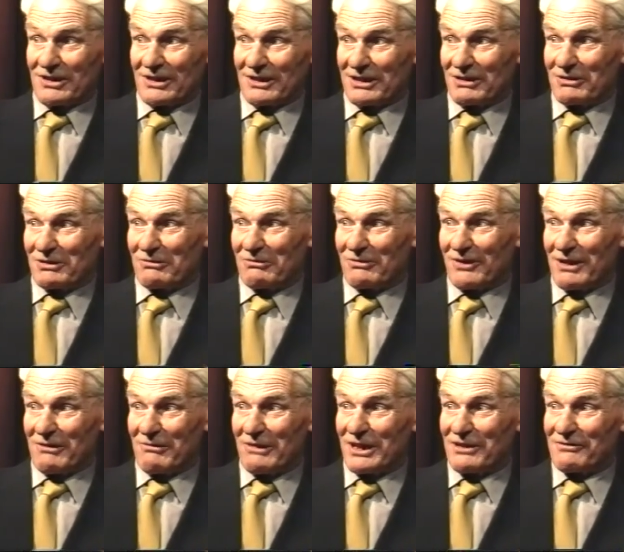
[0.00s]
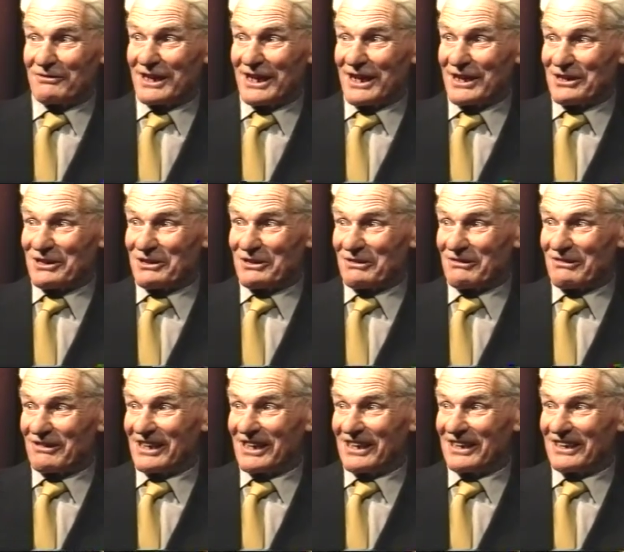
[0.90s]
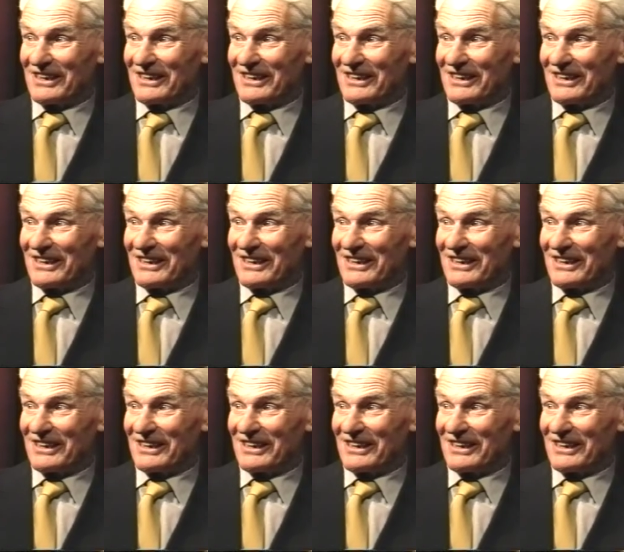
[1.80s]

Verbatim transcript: And yes. it's a very wonderful attitude, really.